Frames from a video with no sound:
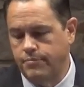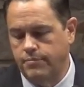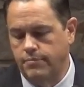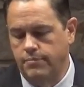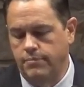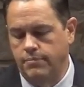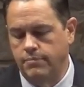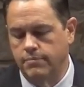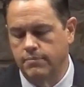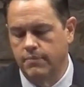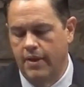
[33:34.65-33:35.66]
They have never
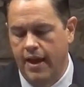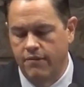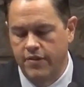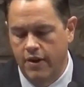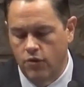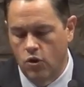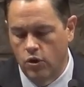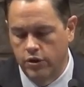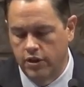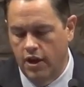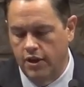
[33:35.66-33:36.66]
heard the gospel of our
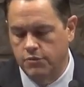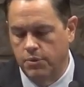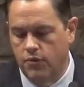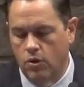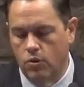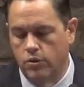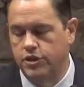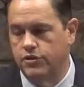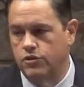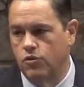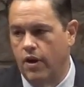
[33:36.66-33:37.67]
Lord Jesus Christ.
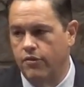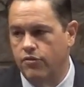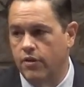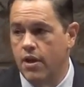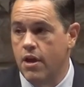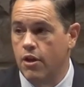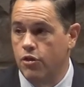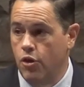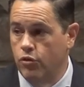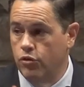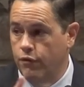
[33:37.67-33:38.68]
Those are the first three I
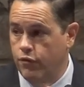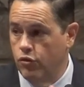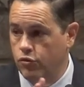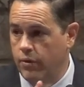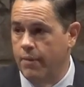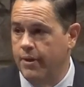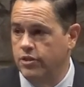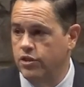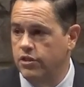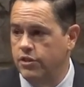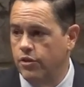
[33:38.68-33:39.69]
mentioned until the Busers
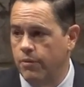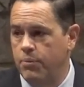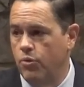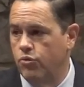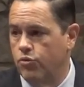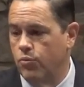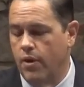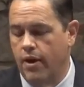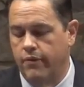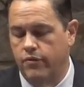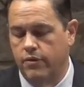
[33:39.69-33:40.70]
arrived.
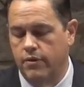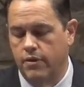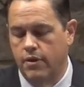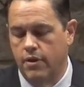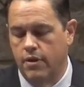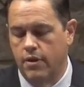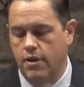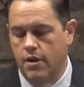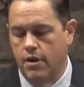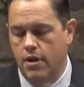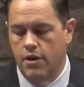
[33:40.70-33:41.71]
The, Mon-
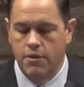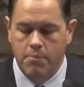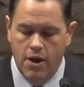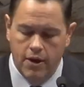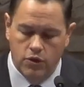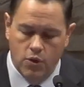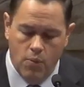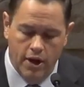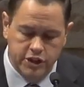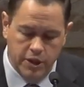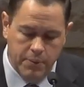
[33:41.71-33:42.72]
the Wanchi people I just
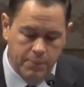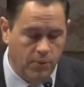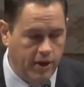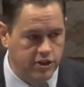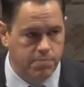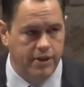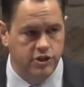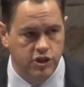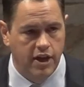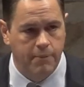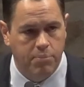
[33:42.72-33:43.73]
mentioned, I presently
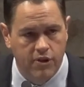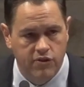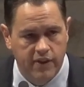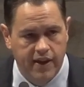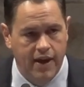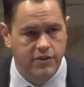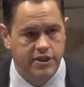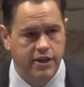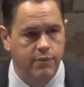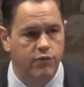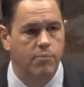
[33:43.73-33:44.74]
have a team from my church
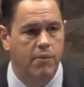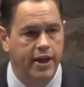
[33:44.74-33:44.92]
there.